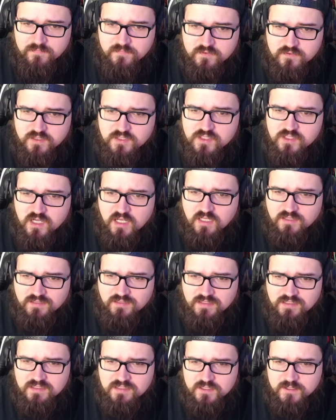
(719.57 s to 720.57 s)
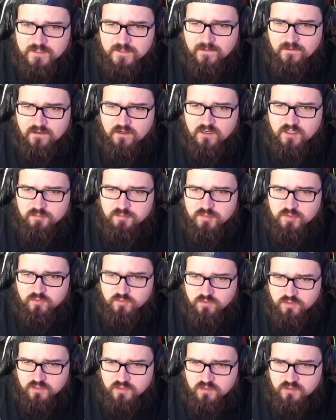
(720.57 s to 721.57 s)
Such contacts are the
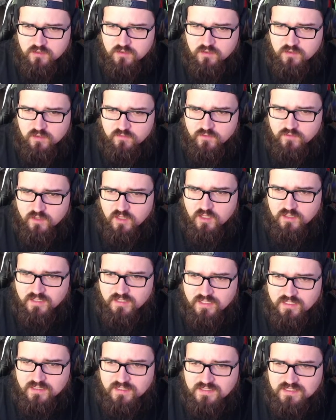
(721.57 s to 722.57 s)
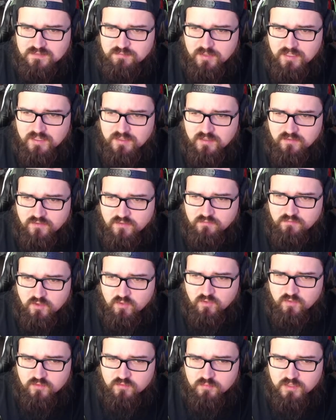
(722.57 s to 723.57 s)
boon of the long decades spent on the
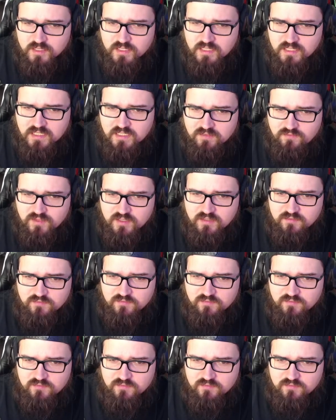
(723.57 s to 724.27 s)
road, but even if